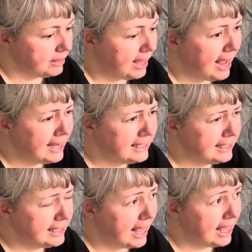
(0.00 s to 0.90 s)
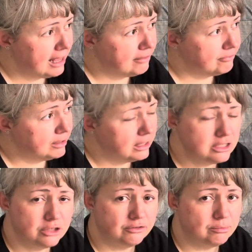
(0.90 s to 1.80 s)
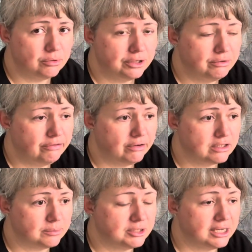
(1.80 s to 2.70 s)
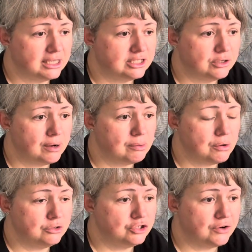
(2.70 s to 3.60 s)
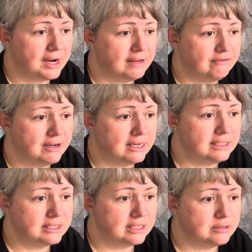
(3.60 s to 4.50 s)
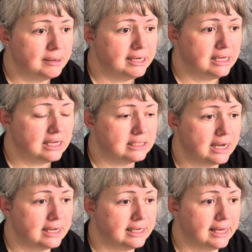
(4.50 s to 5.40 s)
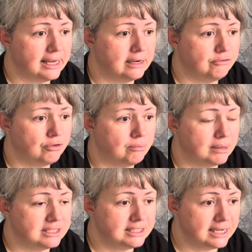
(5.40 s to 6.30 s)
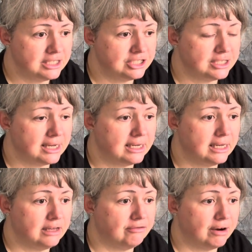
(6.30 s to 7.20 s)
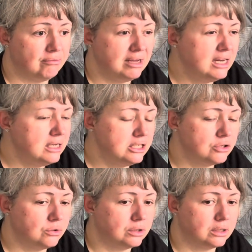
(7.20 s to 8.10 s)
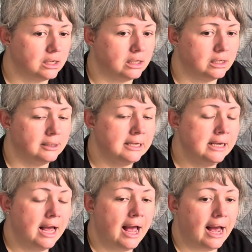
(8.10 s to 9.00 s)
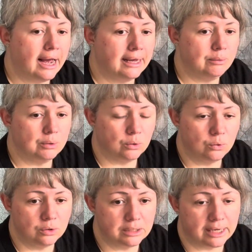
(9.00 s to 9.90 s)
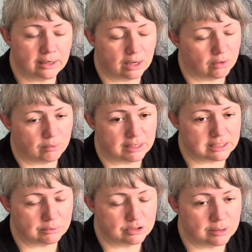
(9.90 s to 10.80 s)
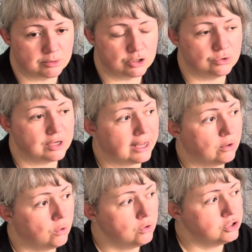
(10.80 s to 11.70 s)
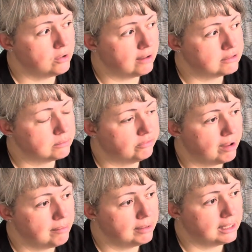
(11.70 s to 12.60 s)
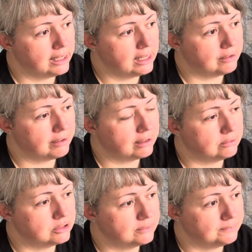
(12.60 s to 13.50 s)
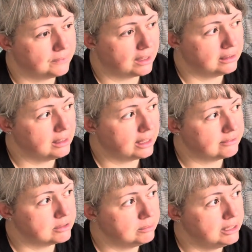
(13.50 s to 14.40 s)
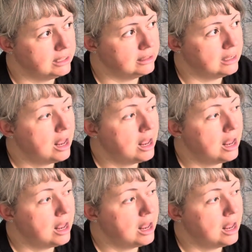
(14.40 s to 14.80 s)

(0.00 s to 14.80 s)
I have lots of embroidery floss upstairs, so I'm going to try and find as many as I can from my stash. And if I really need to order a color, I will order, and otherwise I will substitute. I also have some fabric laying around. I think I have some linen